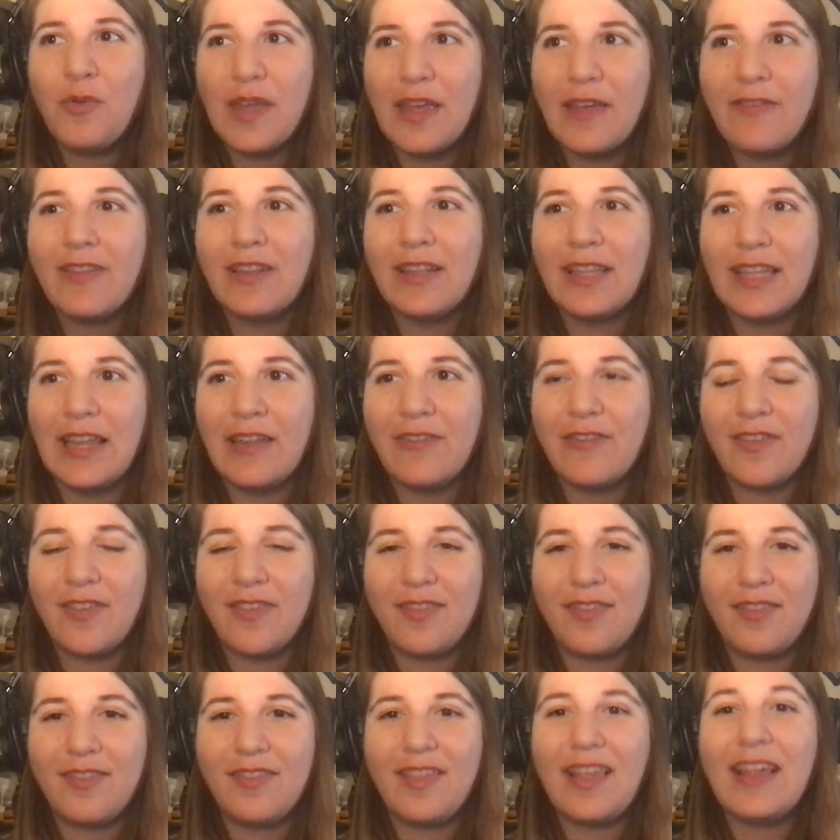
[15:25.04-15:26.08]
even leave a
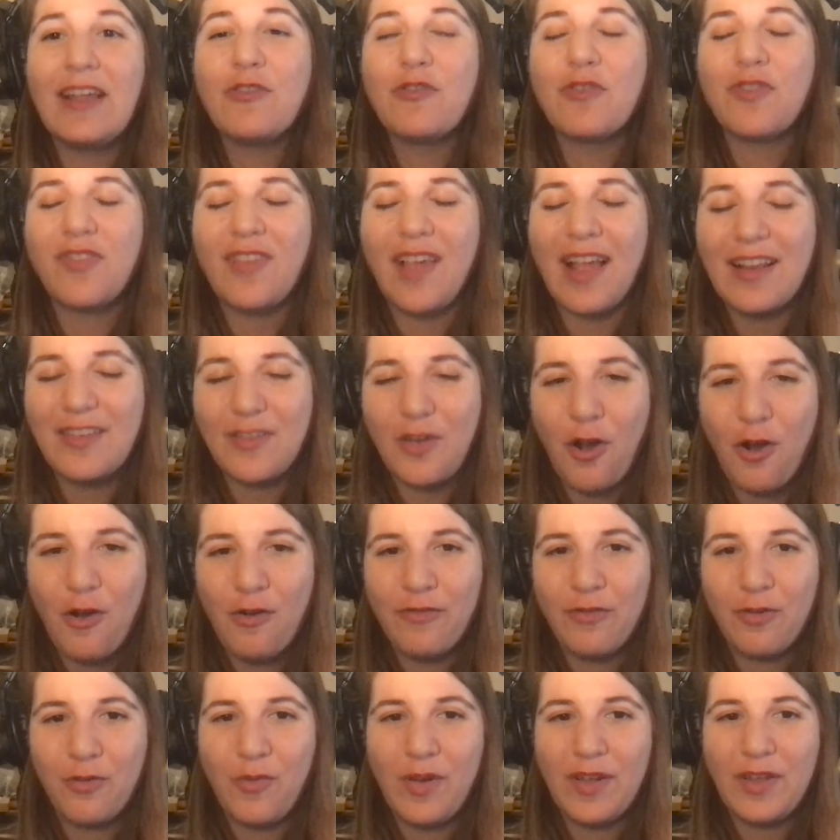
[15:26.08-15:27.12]
single cent
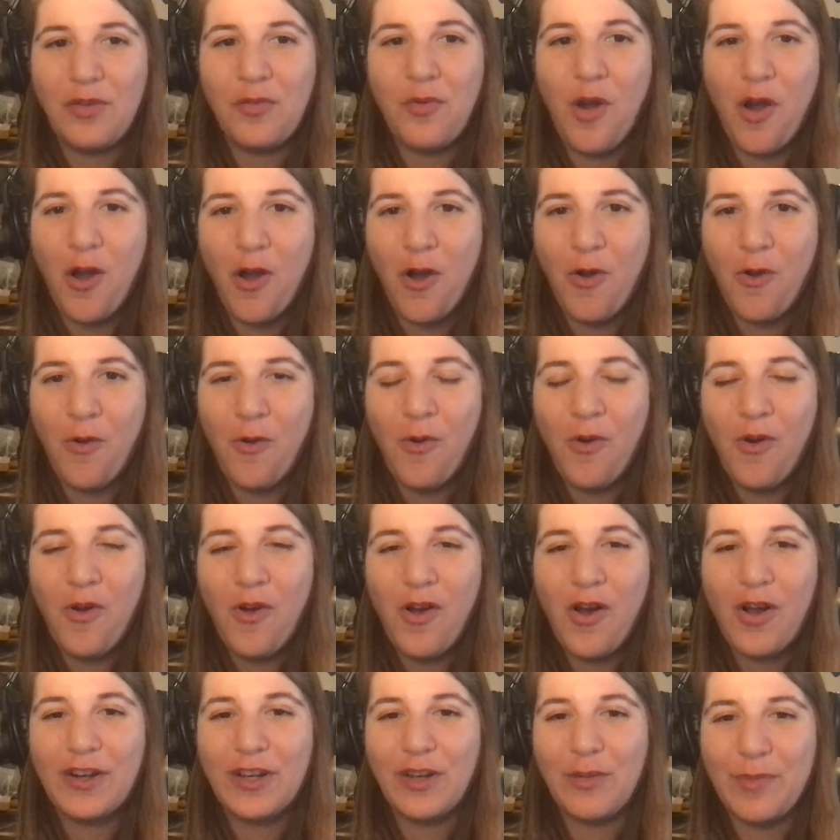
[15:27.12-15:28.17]
over what you owe
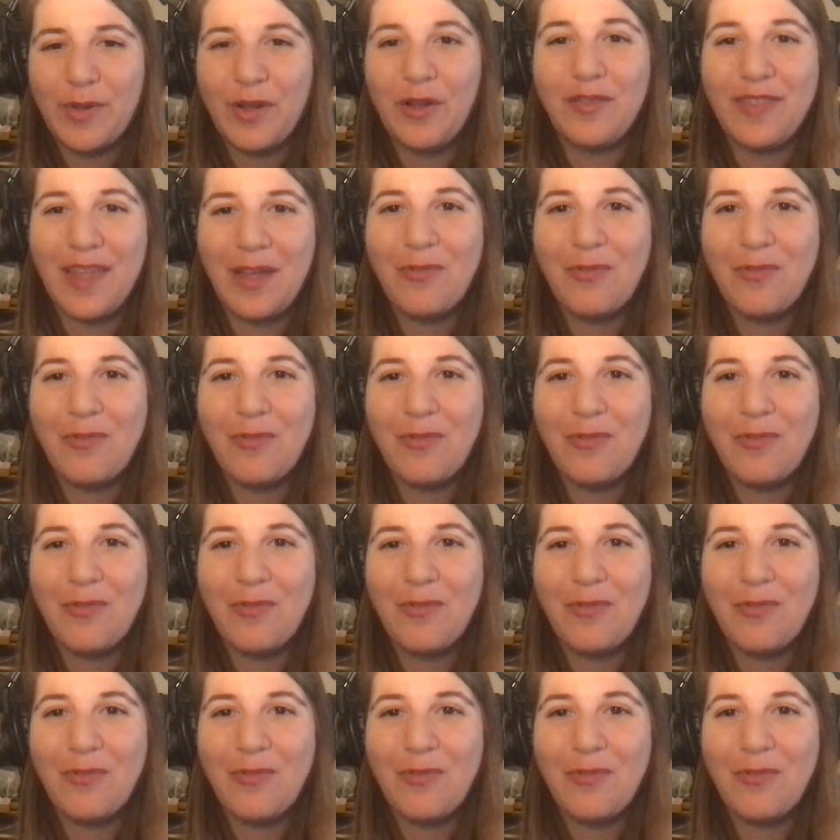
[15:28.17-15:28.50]
on your bill,